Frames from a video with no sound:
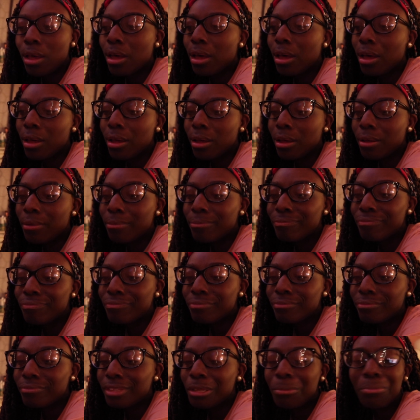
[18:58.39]

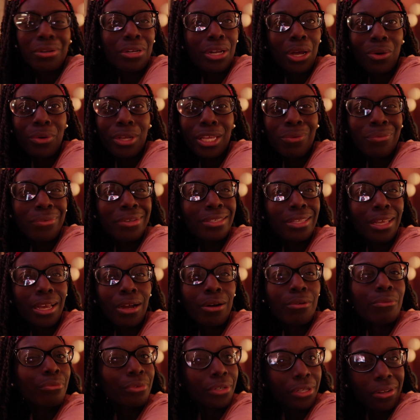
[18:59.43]
But no, it was like
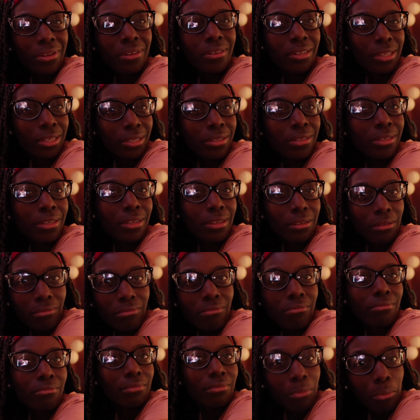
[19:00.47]
a realistic
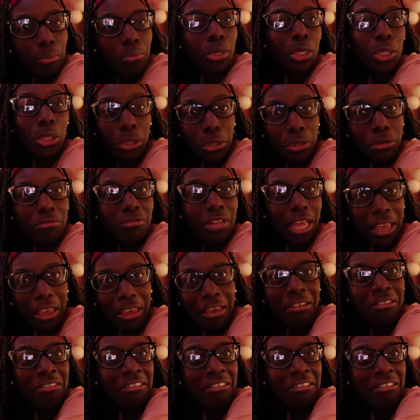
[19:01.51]
murder, like